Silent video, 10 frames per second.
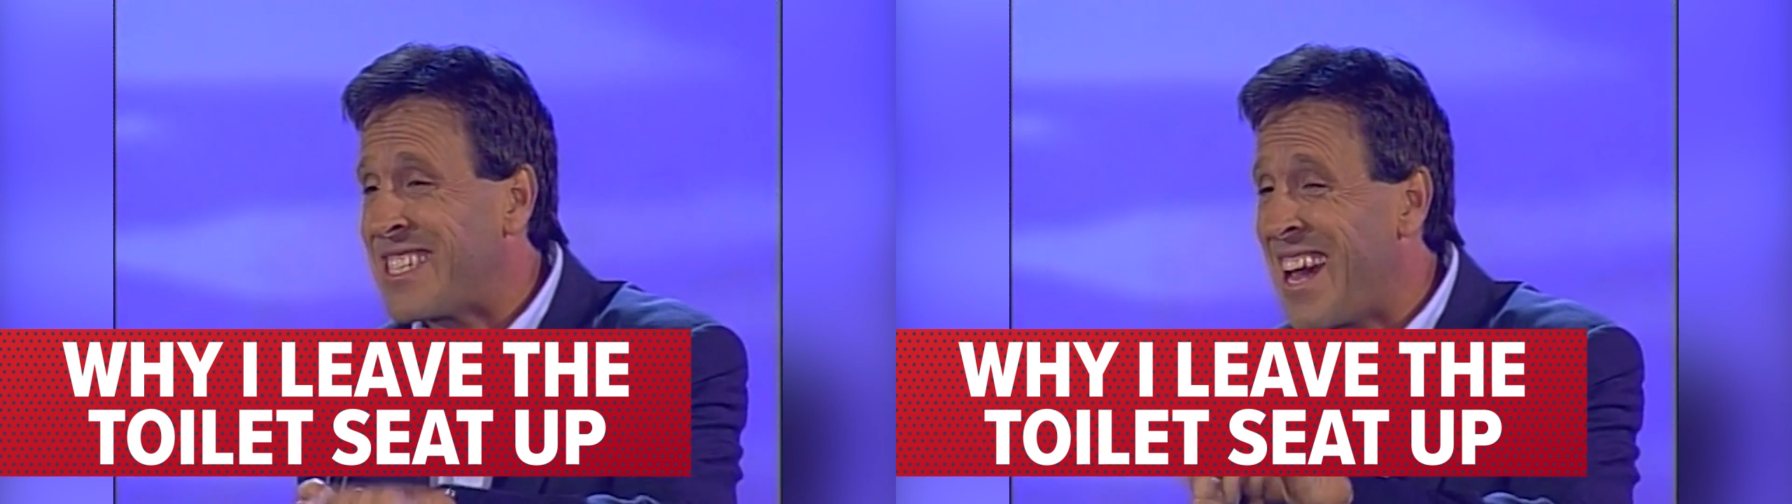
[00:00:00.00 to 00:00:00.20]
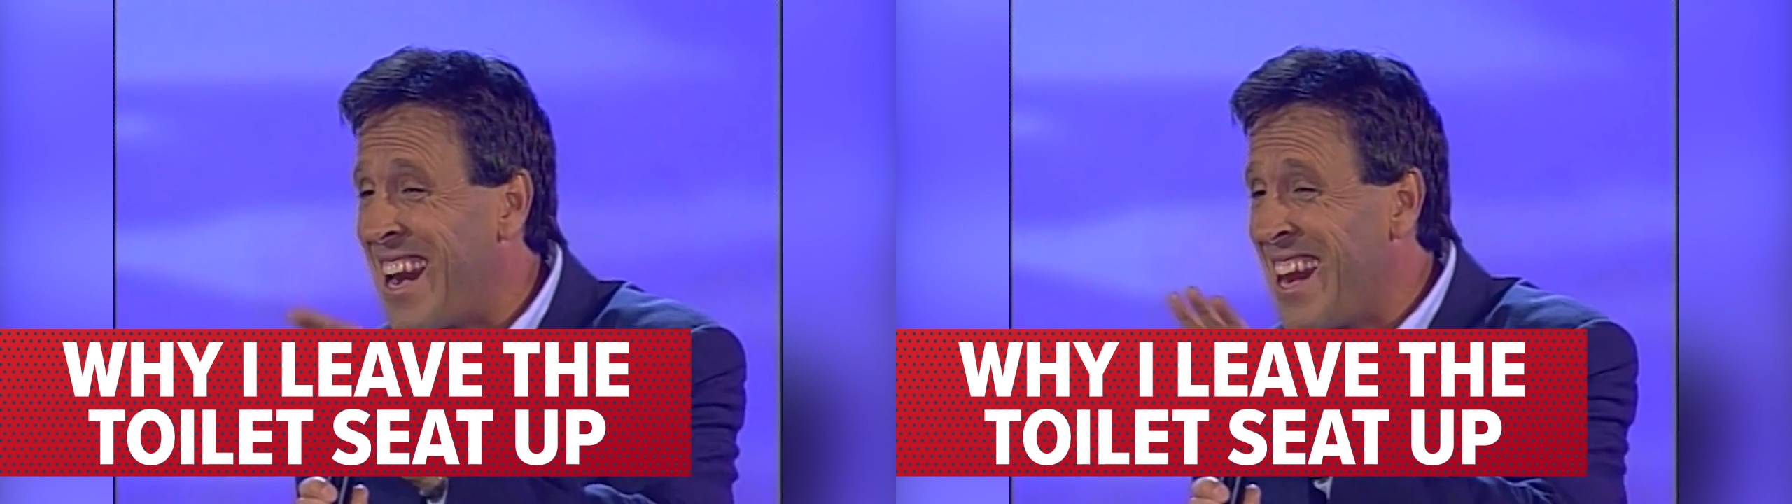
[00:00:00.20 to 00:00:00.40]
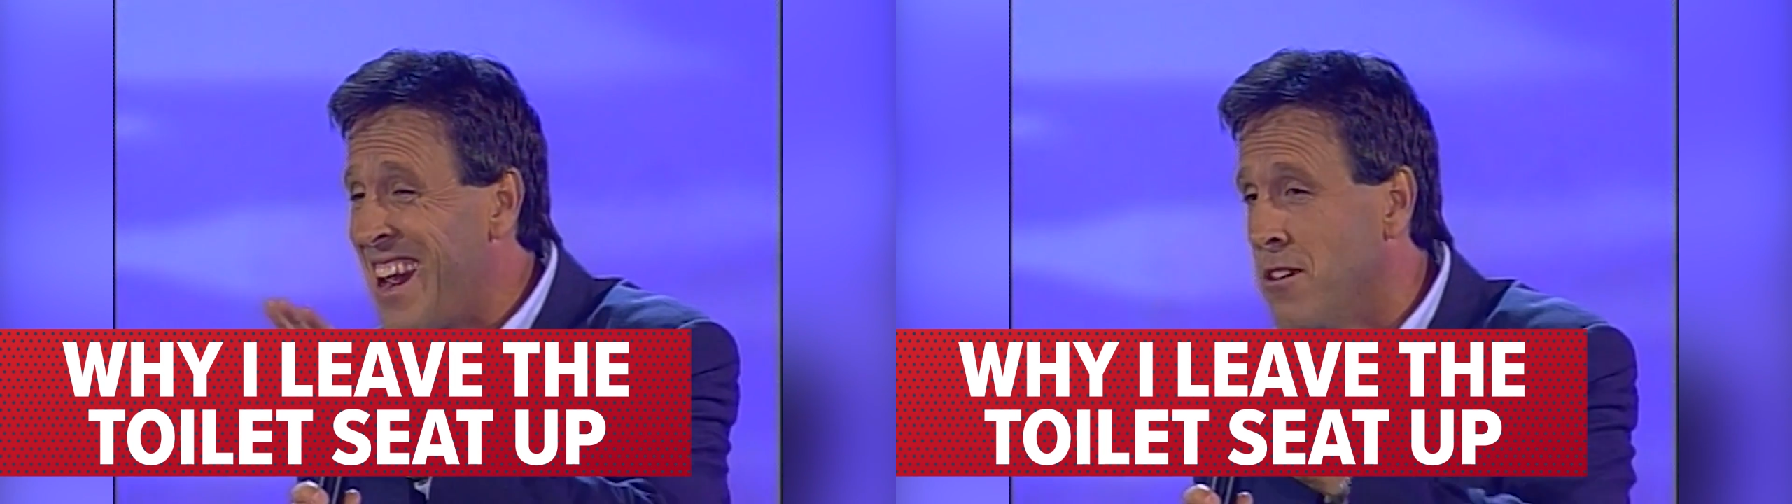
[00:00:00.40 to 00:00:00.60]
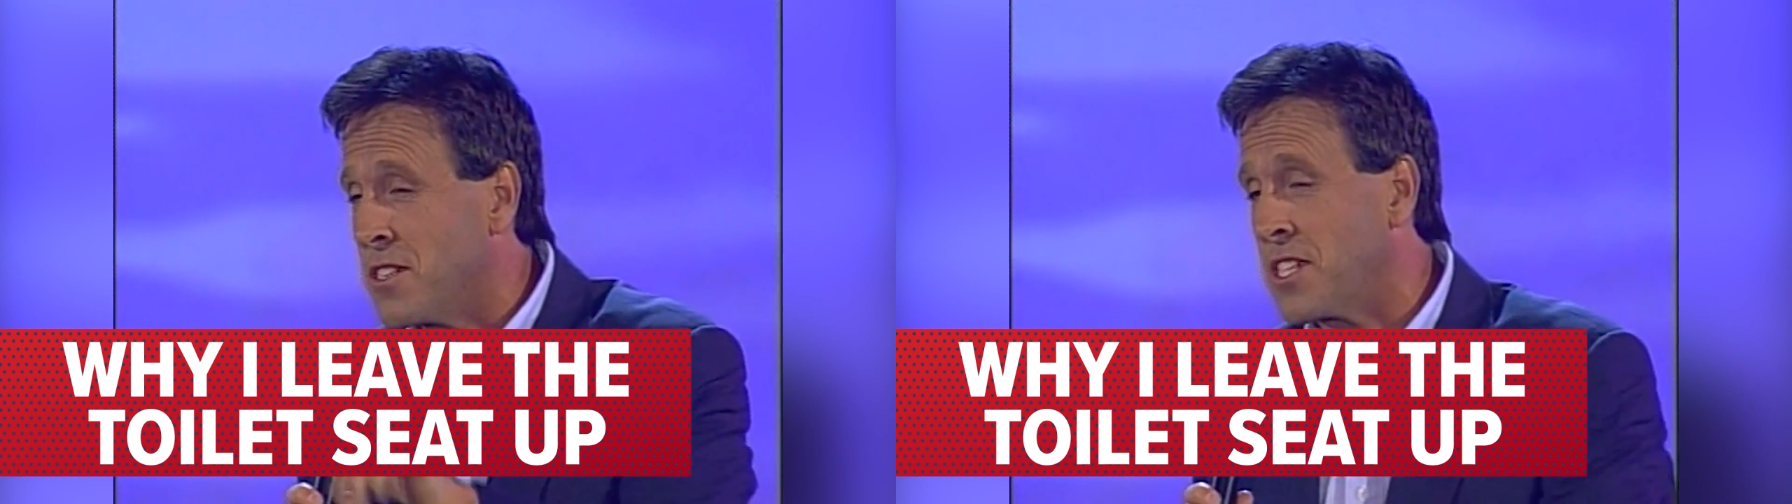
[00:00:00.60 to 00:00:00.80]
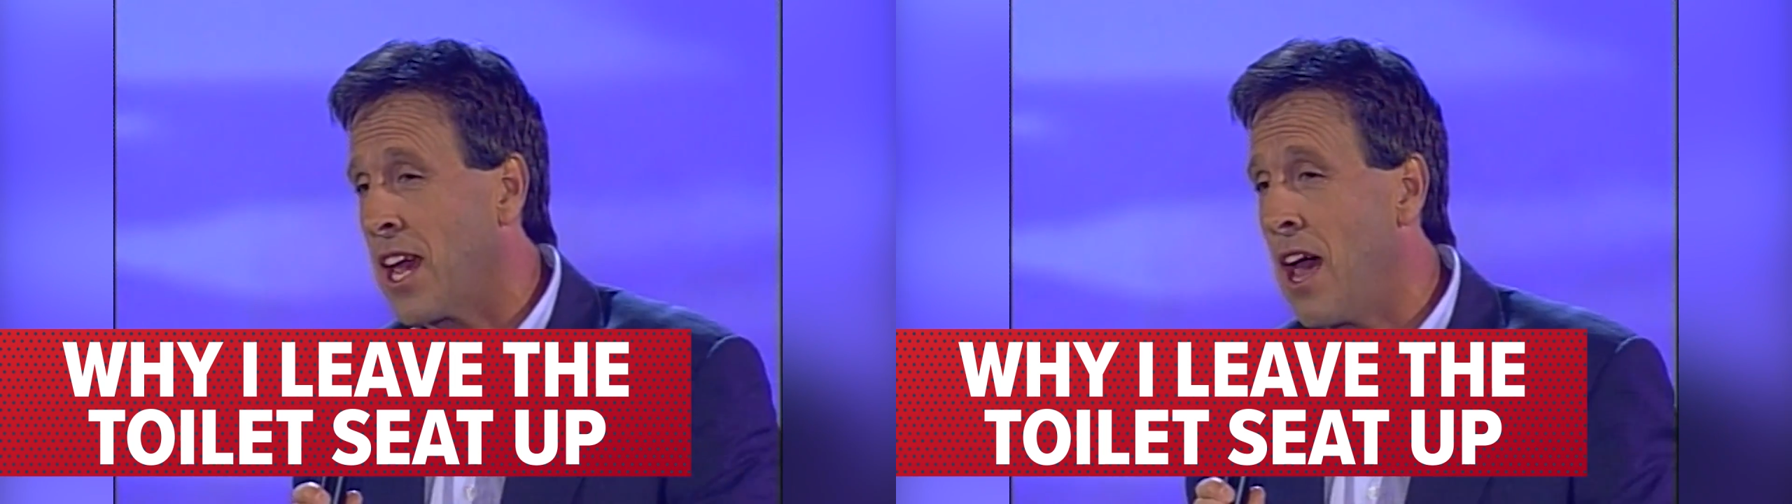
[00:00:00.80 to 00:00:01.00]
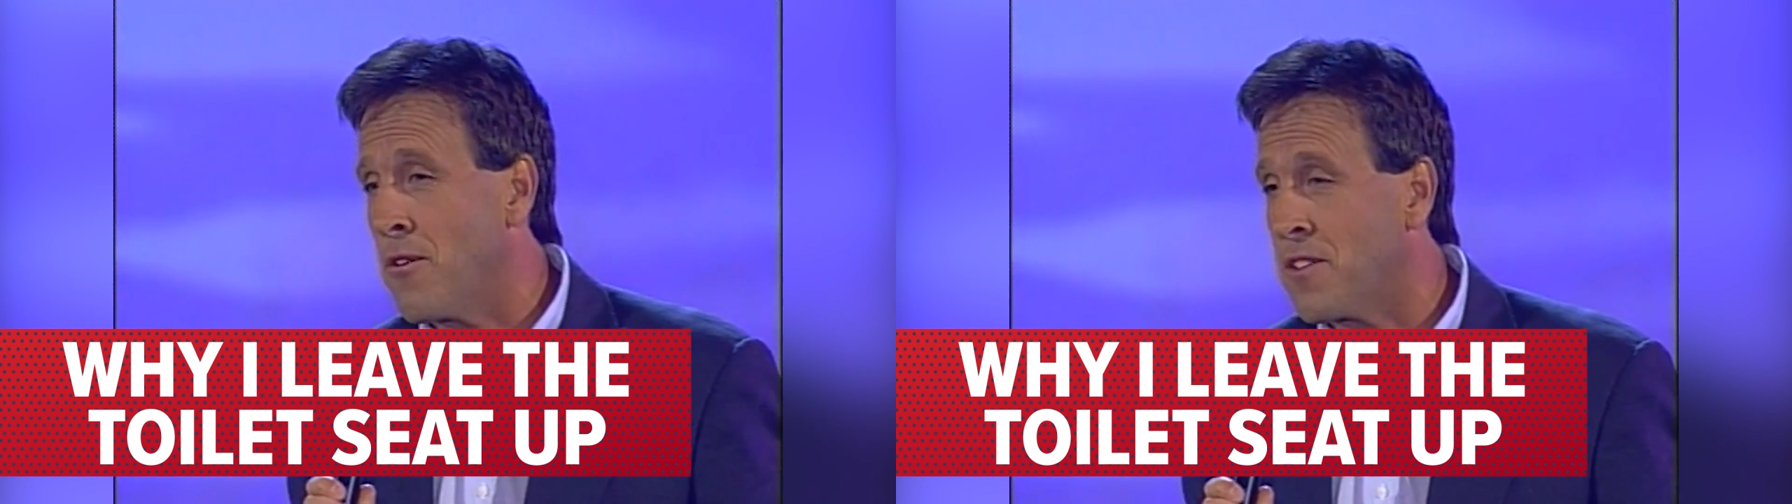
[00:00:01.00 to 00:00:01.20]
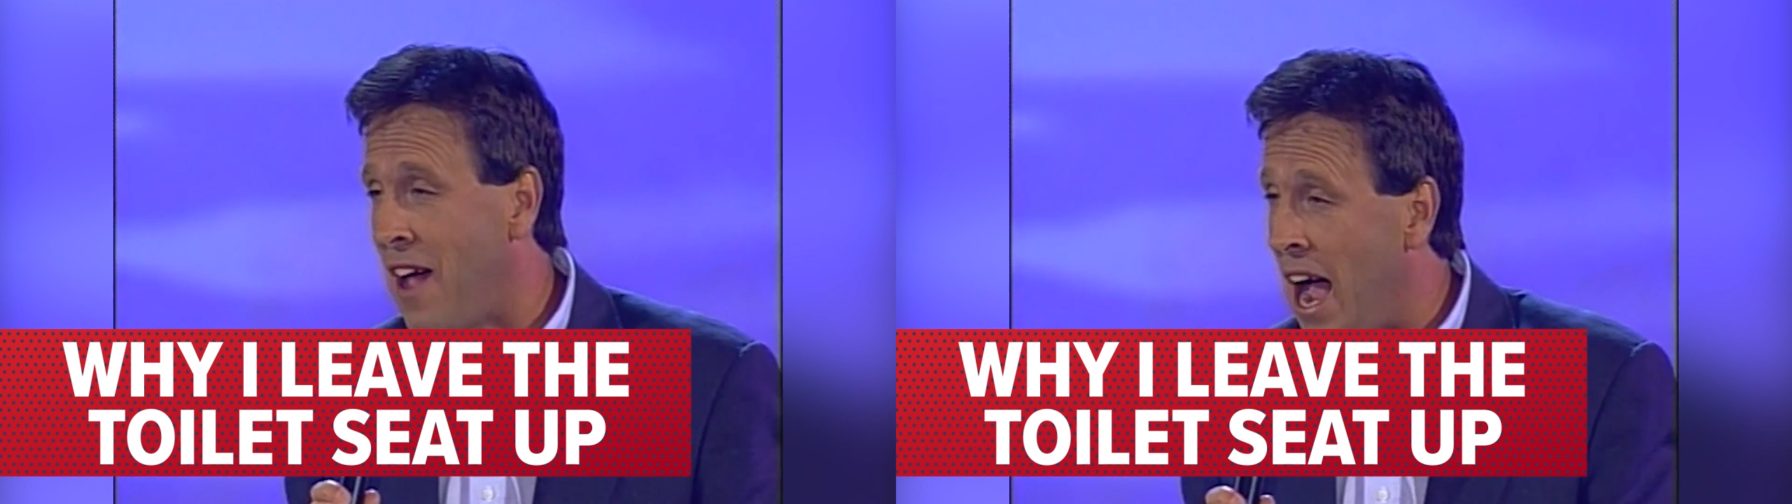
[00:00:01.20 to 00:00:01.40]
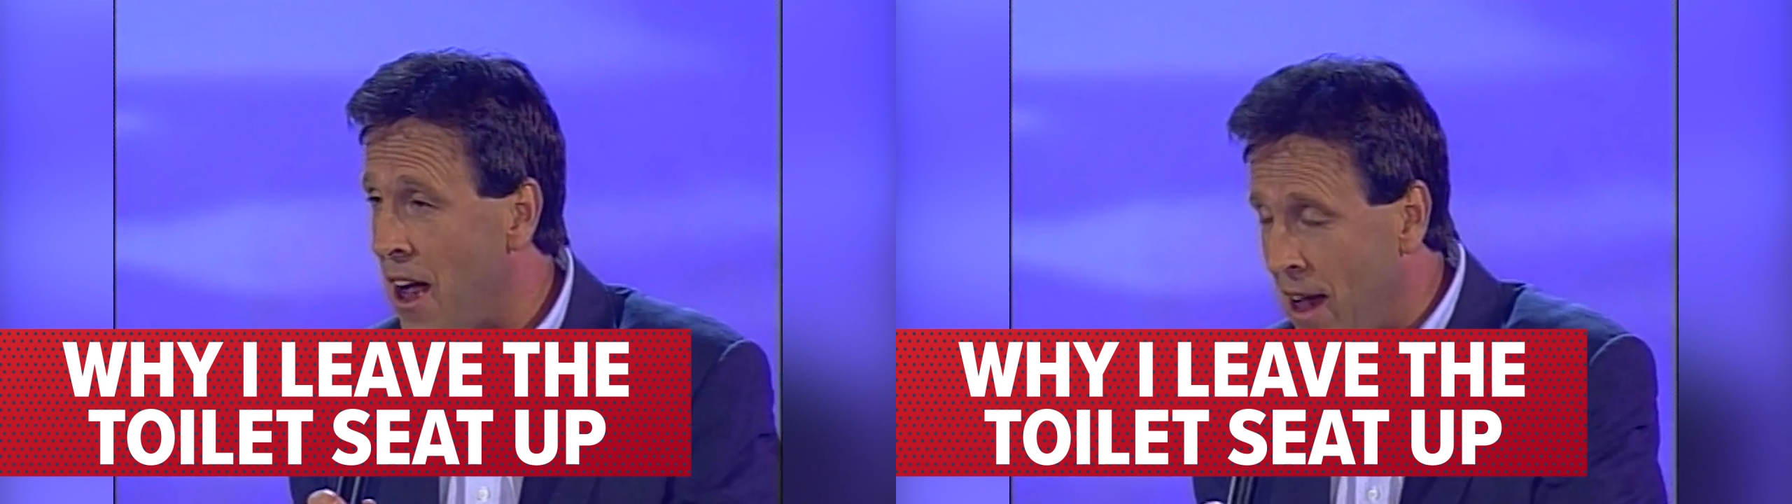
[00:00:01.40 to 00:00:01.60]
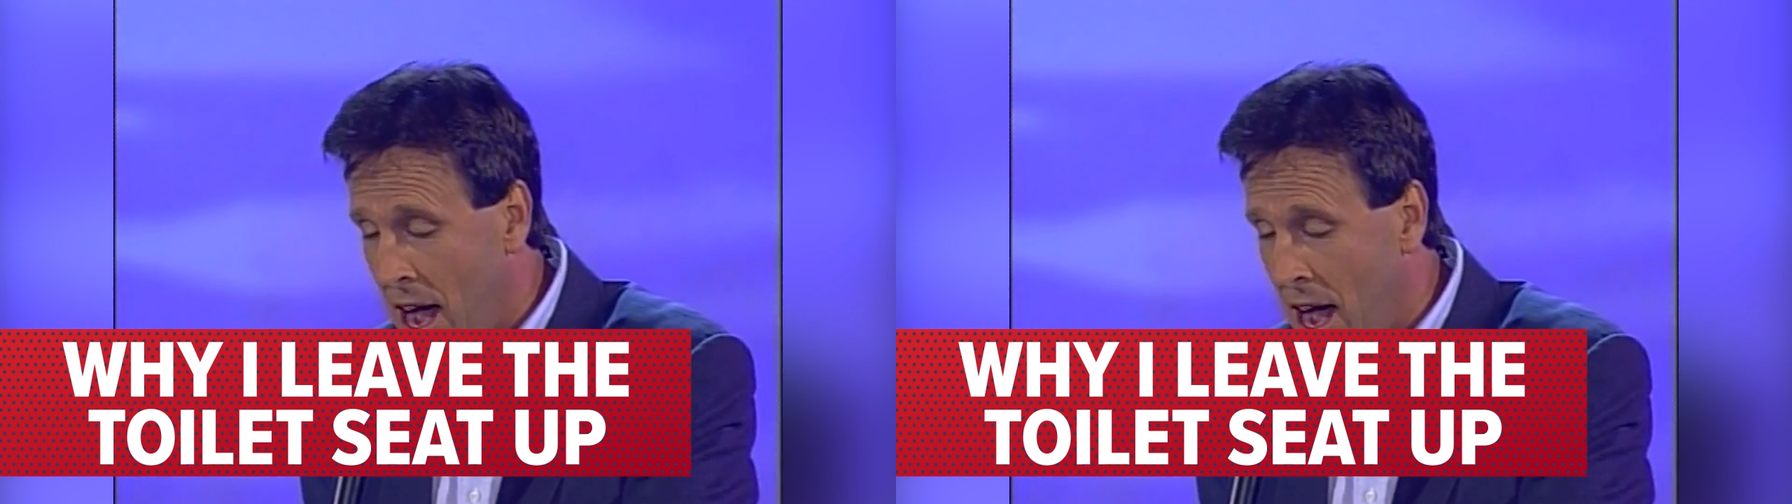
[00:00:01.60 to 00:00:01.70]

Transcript: 10 years together to iron